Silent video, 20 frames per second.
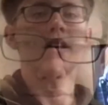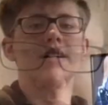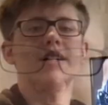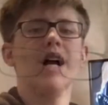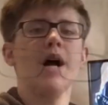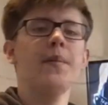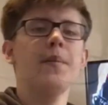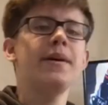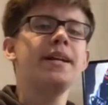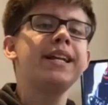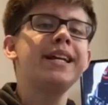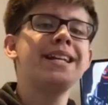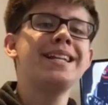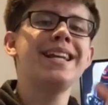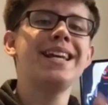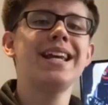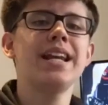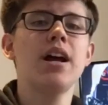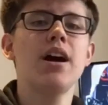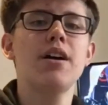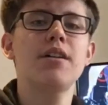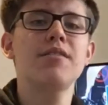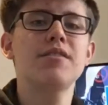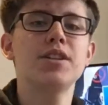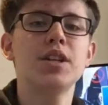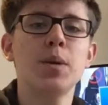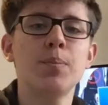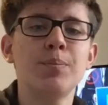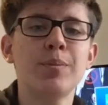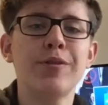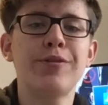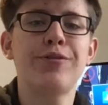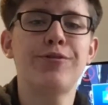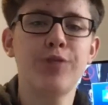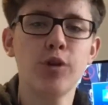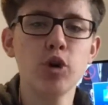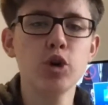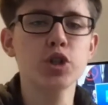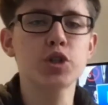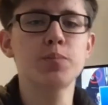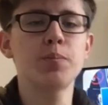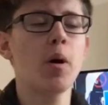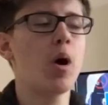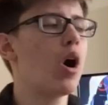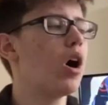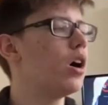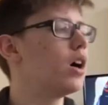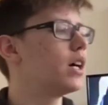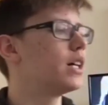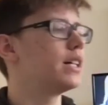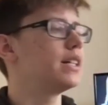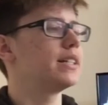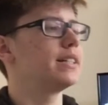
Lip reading: Coming in our number 4 spot